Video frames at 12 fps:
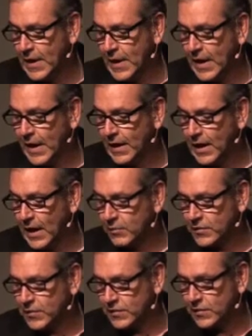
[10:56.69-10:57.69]
And I
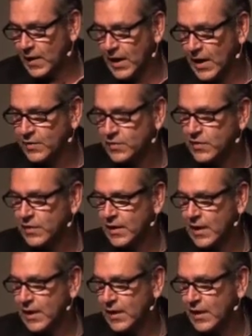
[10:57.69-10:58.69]
was assigned to
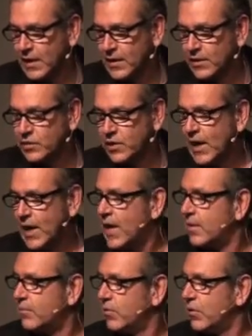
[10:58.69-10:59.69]
the
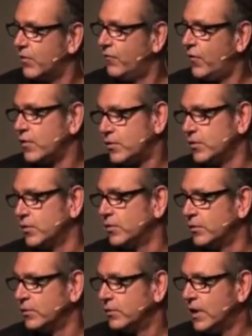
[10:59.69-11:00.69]
GM, or the
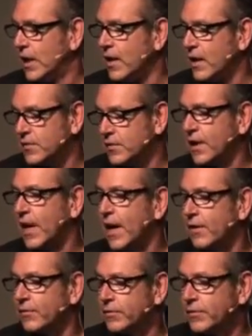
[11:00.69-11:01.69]
Vauxhall Cars
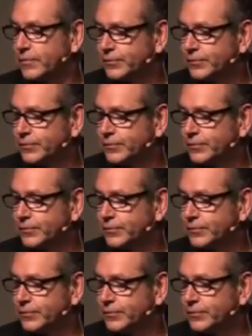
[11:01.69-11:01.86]
account.